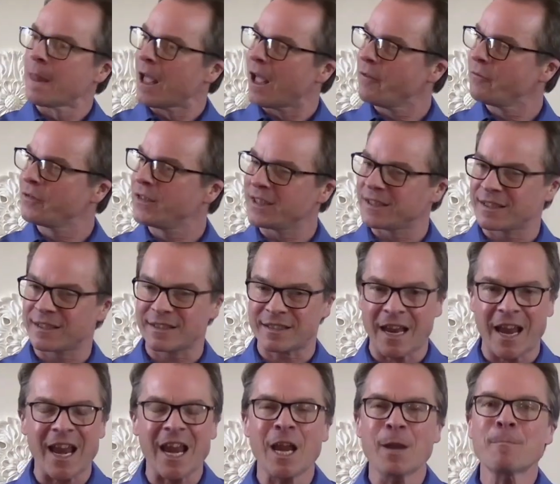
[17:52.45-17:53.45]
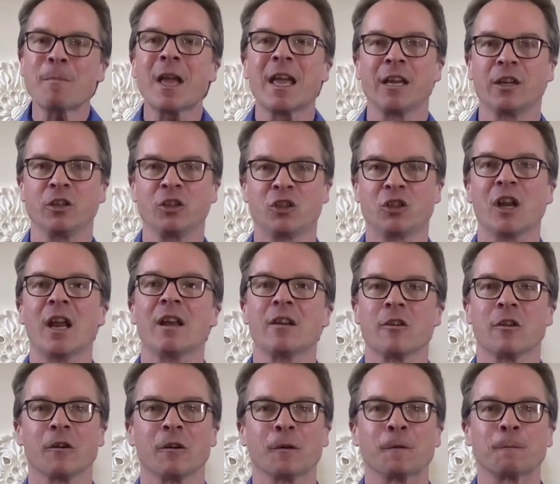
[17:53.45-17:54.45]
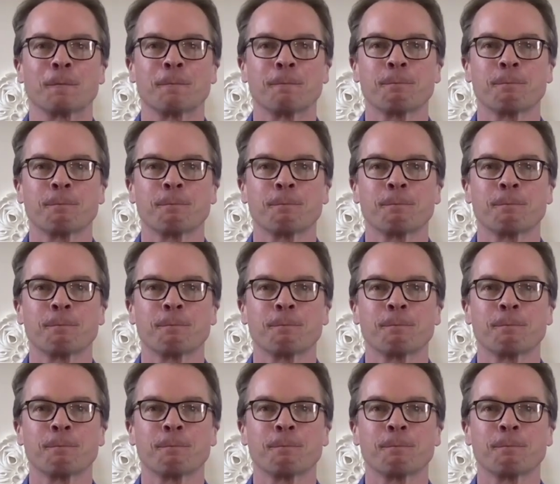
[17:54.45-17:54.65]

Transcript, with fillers: of the same gender